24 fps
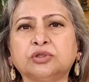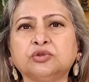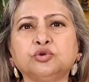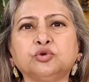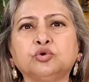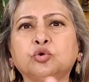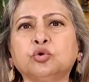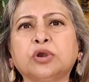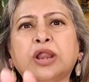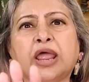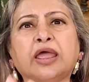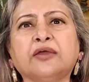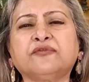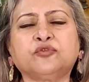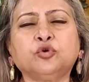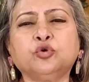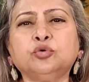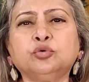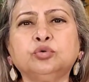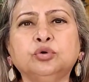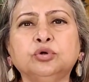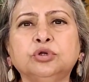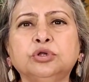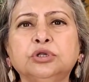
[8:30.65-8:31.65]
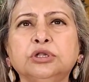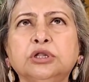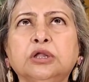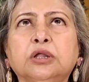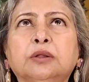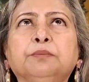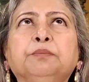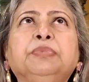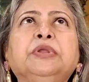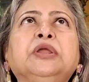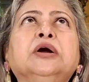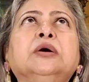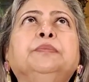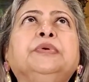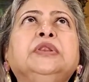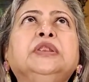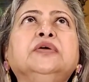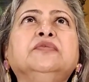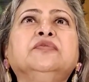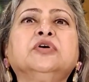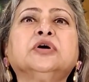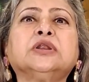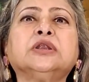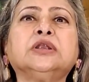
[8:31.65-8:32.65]
You don't have to be a
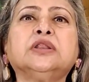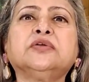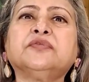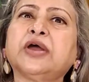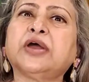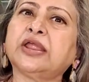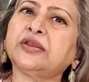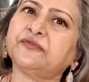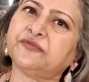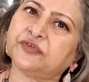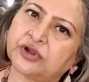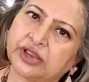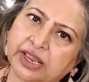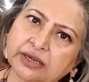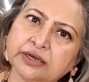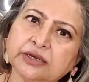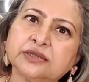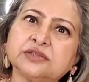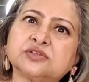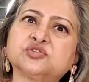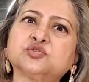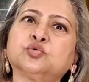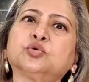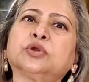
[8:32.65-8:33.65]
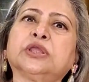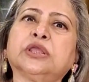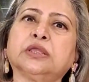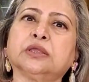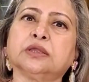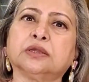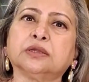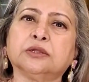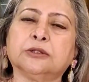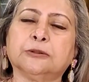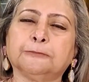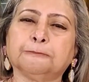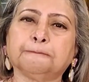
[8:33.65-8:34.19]
believer in divine. Forget it, it's okay.